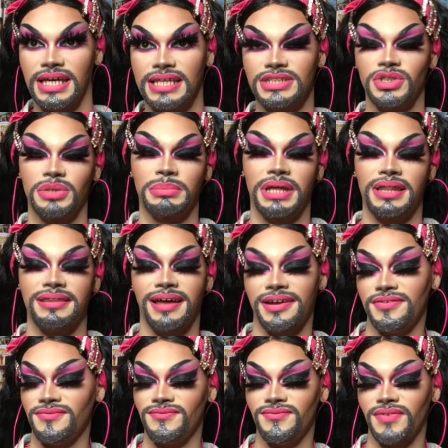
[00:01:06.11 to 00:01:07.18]
It's going to be a lot
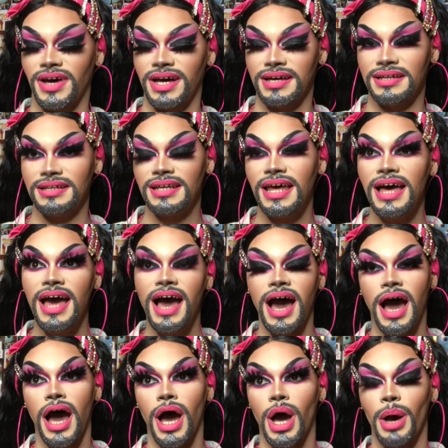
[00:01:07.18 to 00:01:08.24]
of fun.
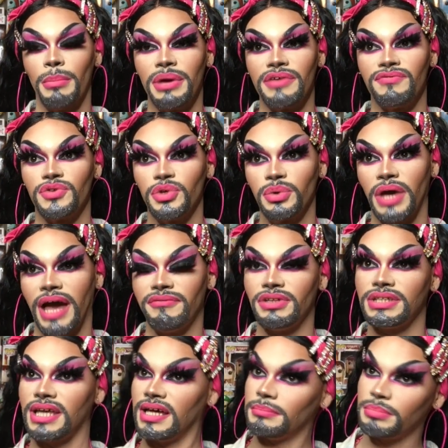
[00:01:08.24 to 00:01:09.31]
Um, if you haven't
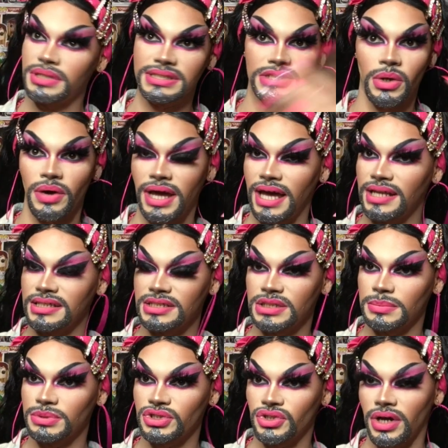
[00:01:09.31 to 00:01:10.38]
yet, please go ahead and
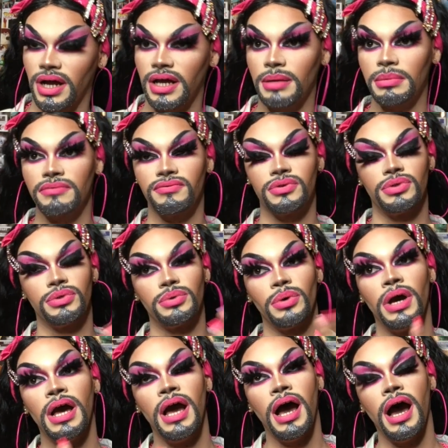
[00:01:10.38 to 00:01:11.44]
subscribe. If
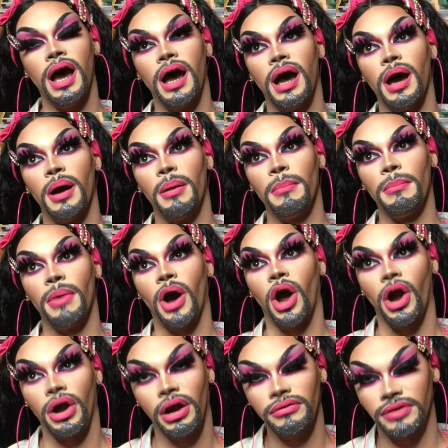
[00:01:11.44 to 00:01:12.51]
you um,
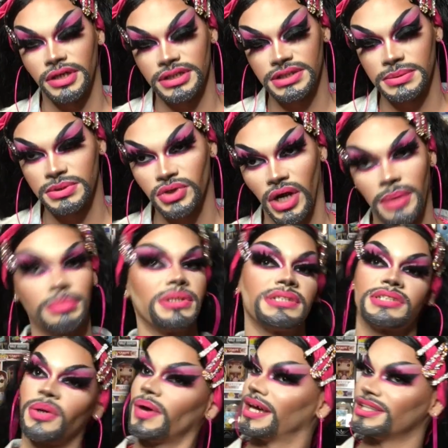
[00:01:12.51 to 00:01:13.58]
are already subscribed, please
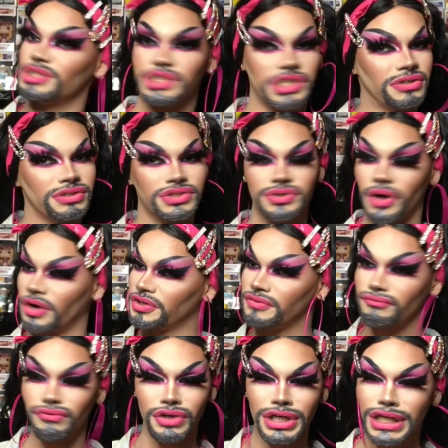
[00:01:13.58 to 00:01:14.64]
go ahead and share it to all your
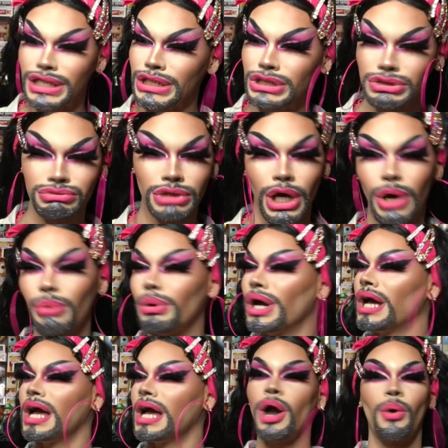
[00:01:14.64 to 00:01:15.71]
friends. You know,
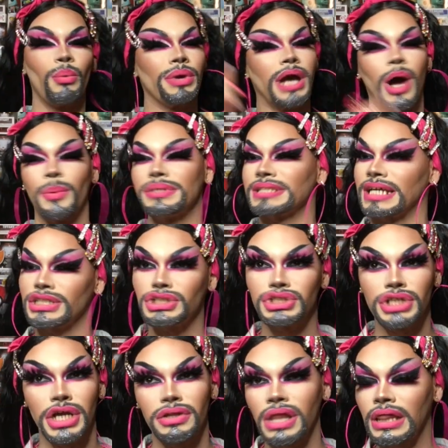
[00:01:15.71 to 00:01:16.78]
we always got to
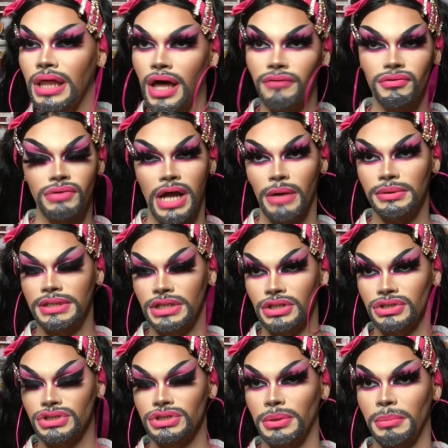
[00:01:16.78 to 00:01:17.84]
share the love around
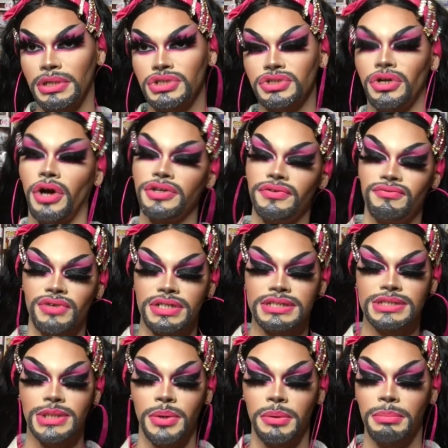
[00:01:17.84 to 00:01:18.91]
here, so make sure all your
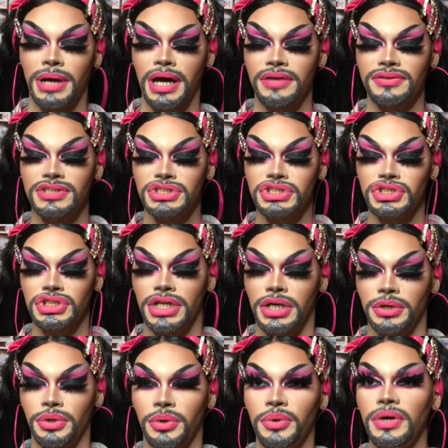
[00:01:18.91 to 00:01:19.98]
friends know about this
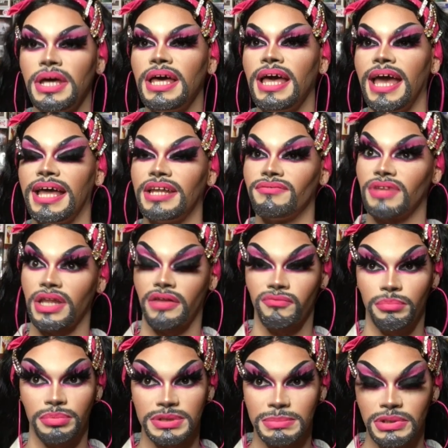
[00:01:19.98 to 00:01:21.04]
channel. And if they love,
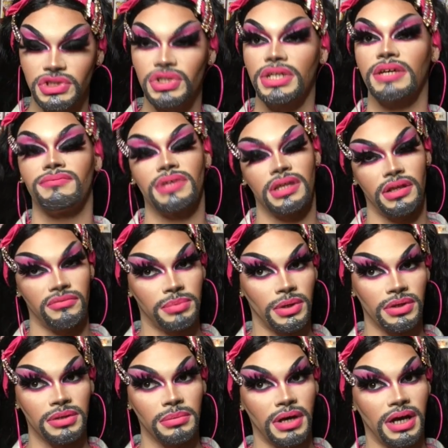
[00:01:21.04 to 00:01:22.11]
especially if they love
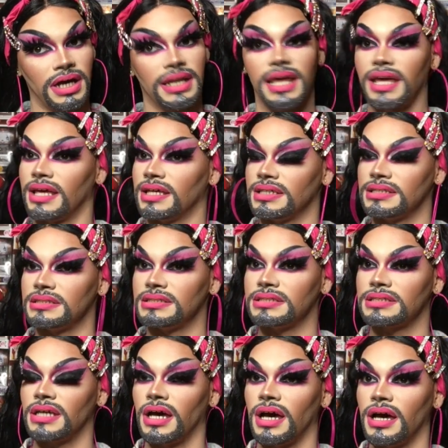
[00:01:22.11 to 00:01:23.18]
Pokemon and
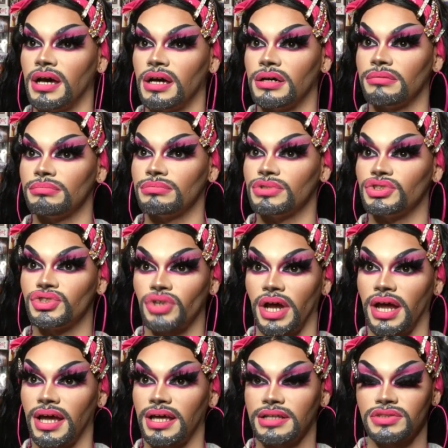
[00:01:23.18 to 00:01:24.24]
um,
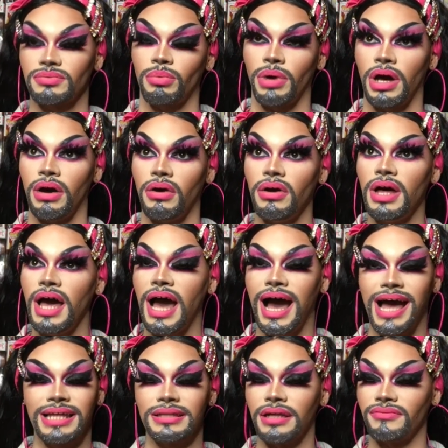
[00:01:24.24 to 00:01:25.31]
drag as well,
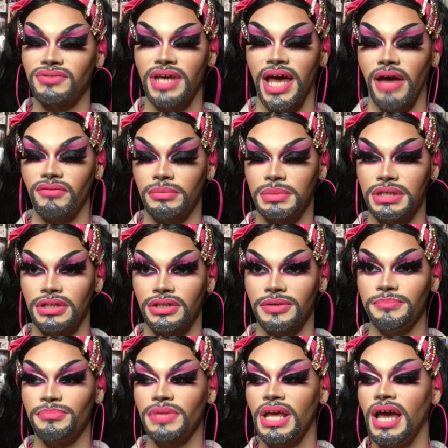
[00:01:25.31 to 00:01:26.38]
I love to have them
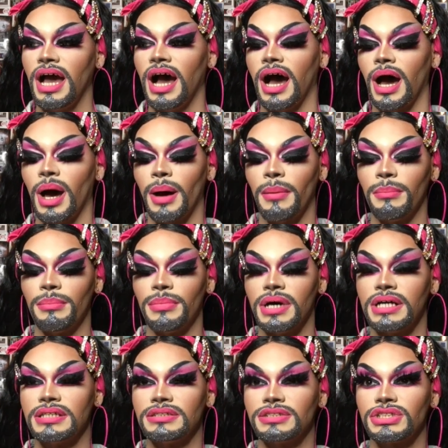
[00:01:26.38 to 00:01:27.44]
here. Um,
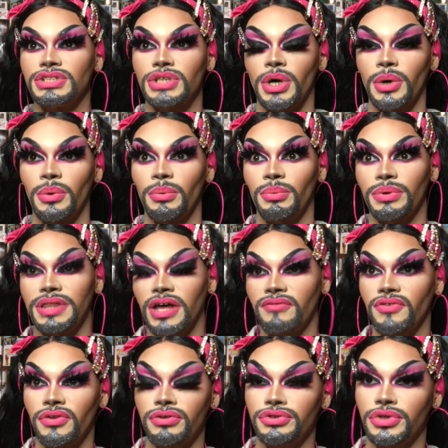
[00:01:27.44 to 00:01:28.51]
so without
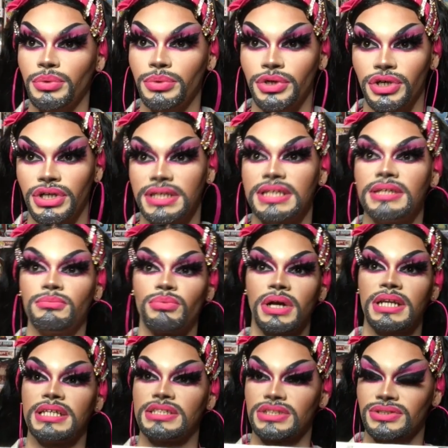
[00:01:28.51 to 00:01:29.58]
further ado, we're going to get right
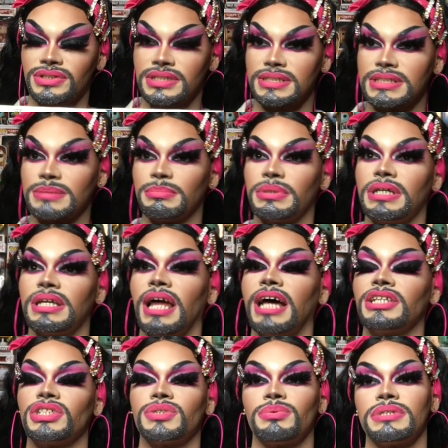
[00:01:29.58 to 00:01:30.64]
into this, but I
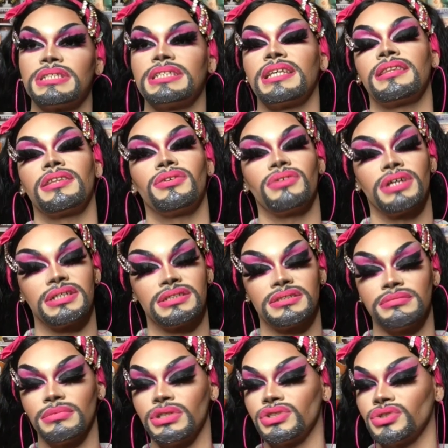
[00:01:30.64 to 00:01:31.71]
just want to say thank you guys so
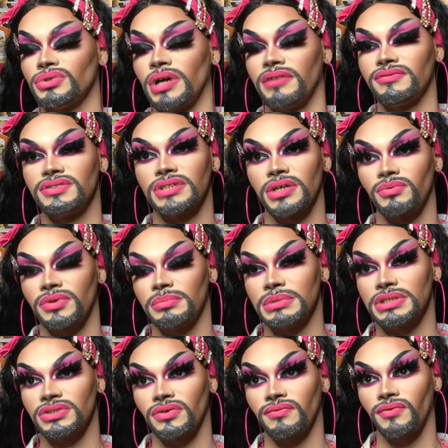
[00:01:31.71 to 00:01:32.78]
much who have stuck with me
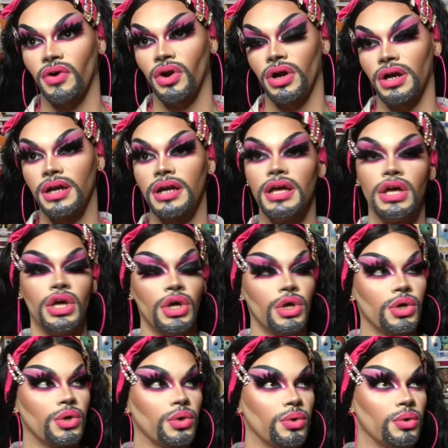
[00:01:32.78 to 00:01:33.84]
so so far
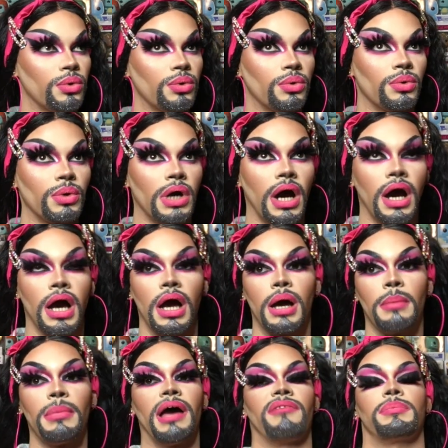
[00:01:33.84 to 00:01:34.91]
who
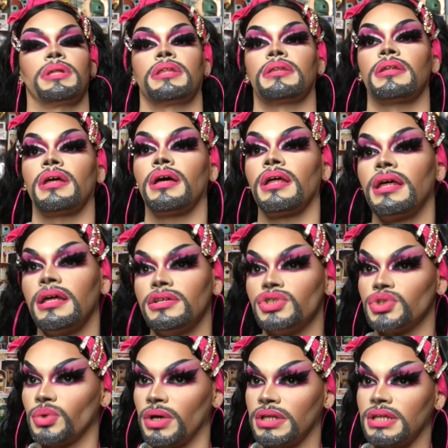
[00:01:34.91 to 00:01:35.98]
um, have been
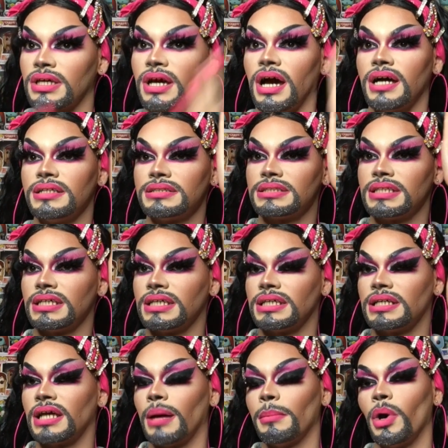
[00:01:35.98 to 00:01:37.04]
enjoying the
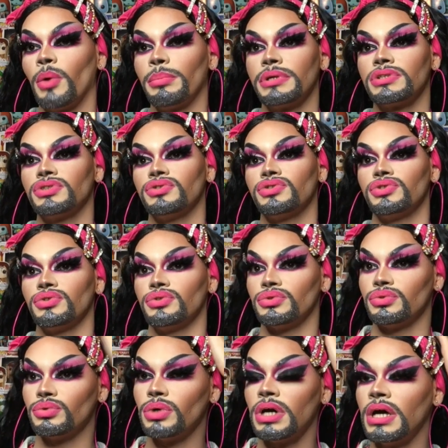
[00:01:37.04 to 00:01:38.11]
content. I'm hoping to
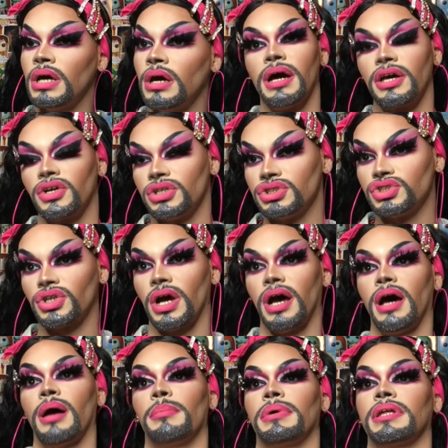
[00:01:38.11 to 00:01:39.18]
do a good
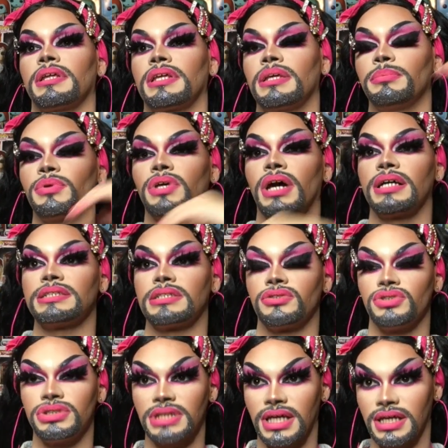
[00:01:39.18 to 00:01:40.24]
job and keep you guys
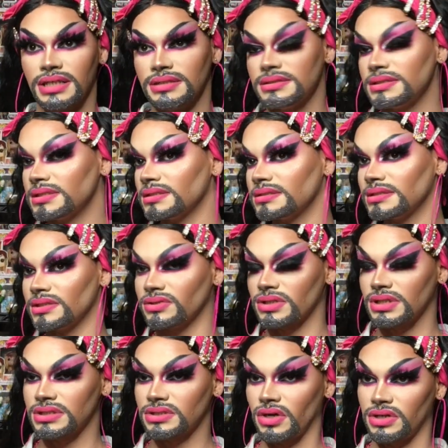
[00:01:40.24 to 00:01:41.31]
entertained
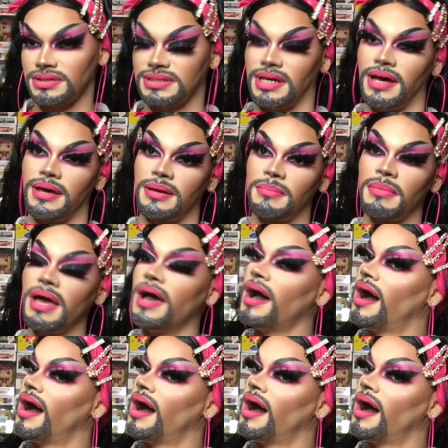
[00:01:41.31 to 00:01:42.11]
during this hard time.